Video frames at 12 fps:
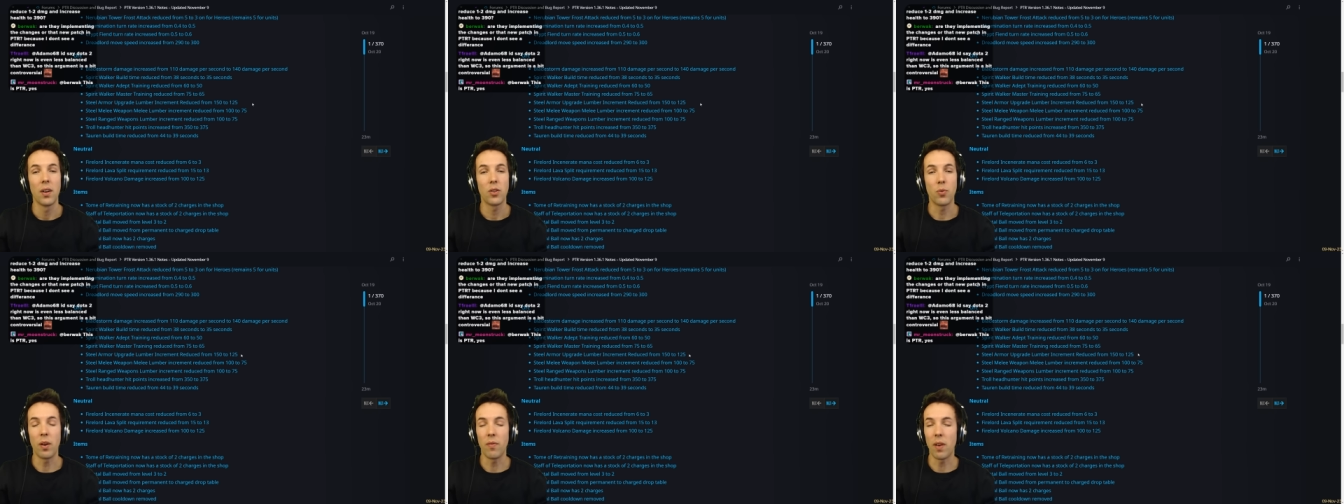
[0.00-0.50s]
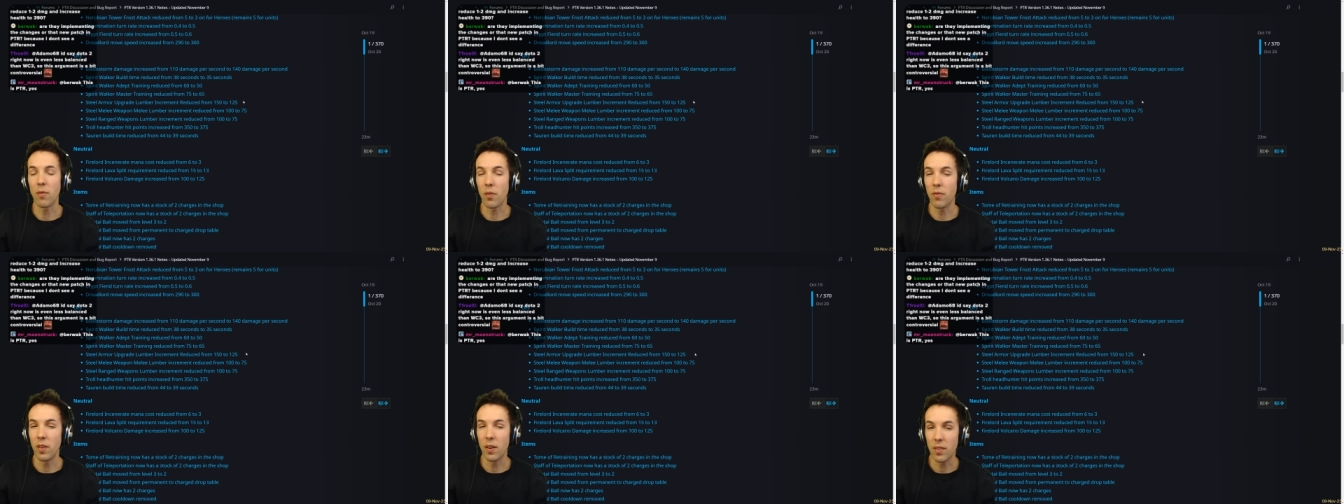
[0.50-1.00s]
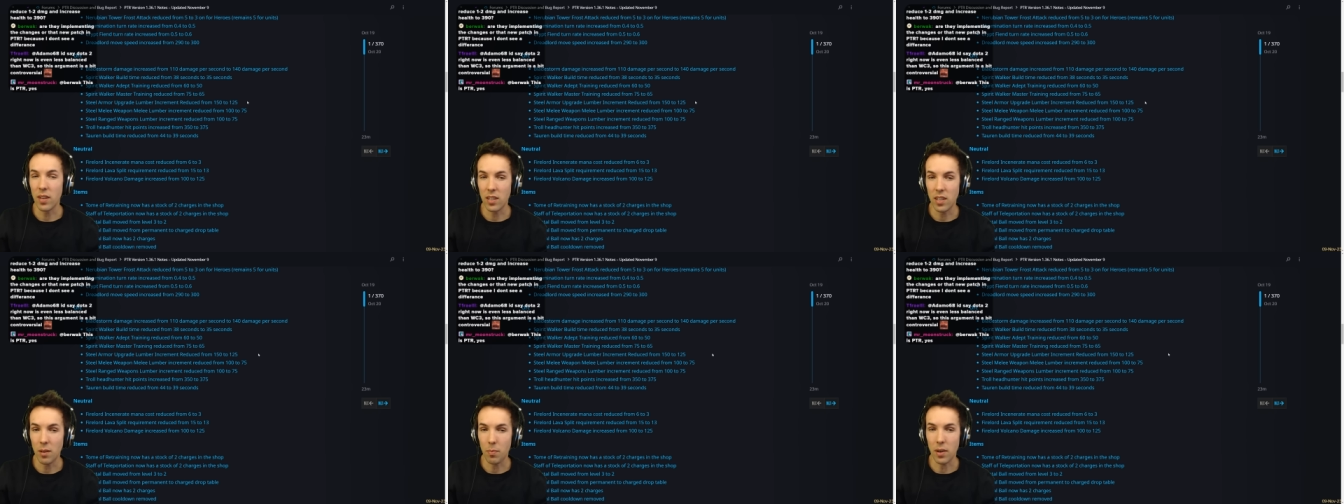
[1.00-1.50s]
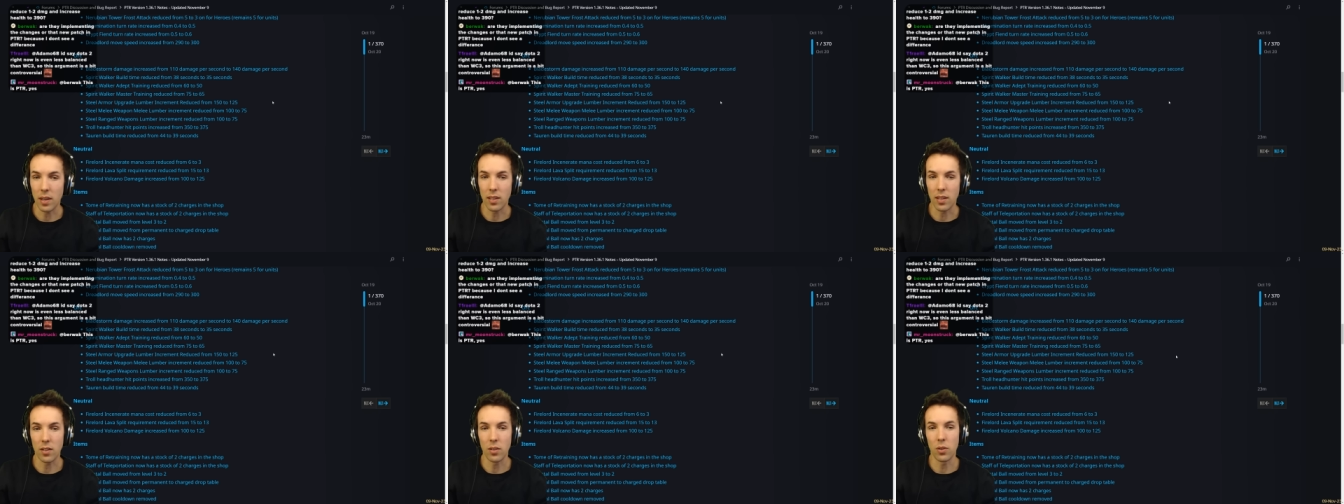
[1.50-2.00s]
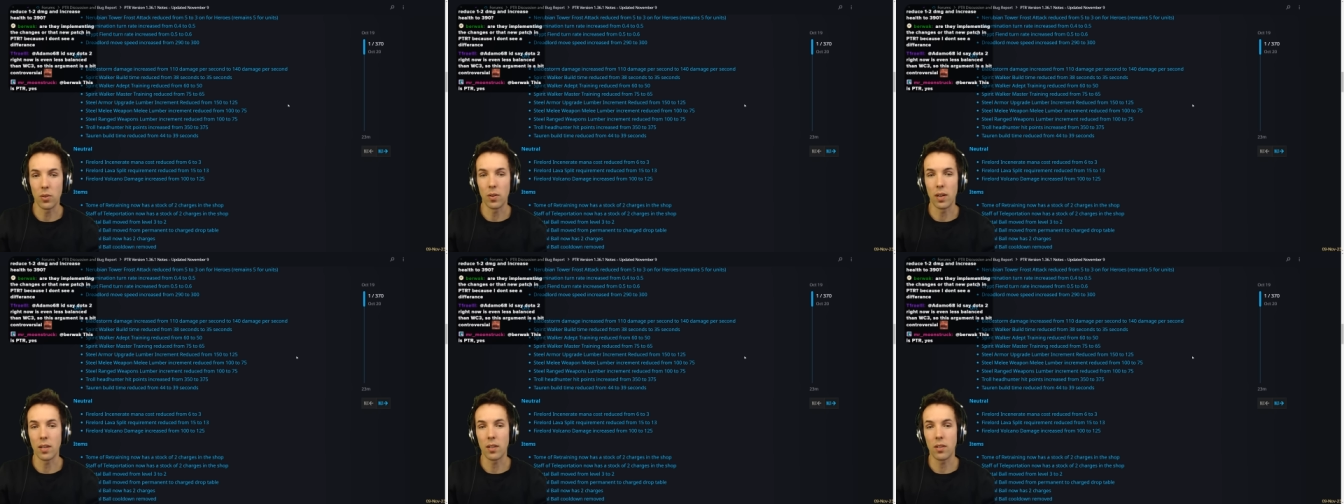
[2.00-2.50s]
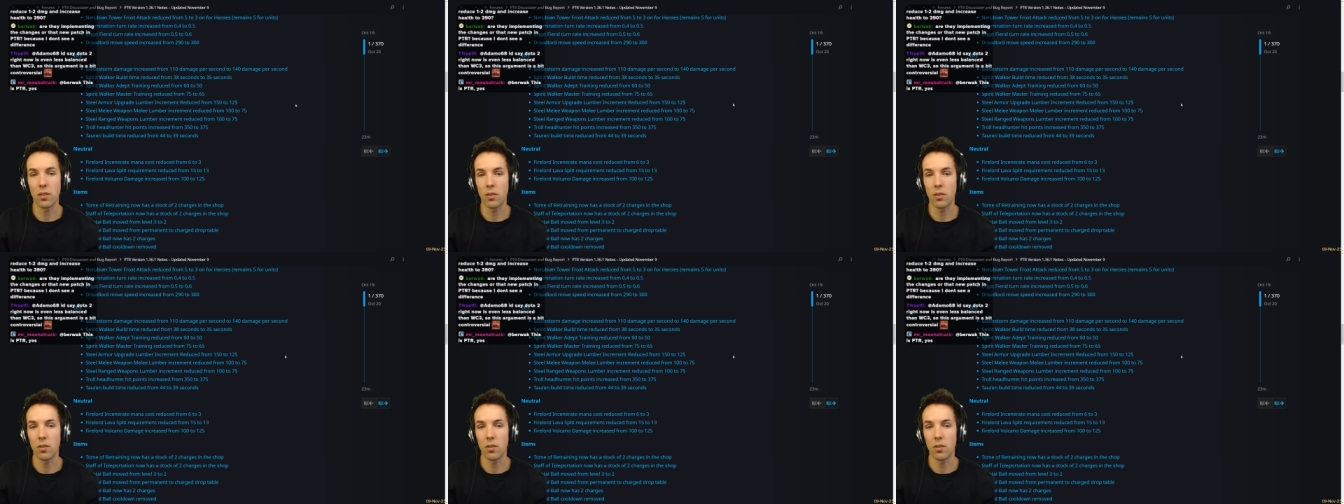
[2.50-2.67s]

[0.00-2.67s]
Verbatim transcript: 25 or 50 cheaper at tier 2 and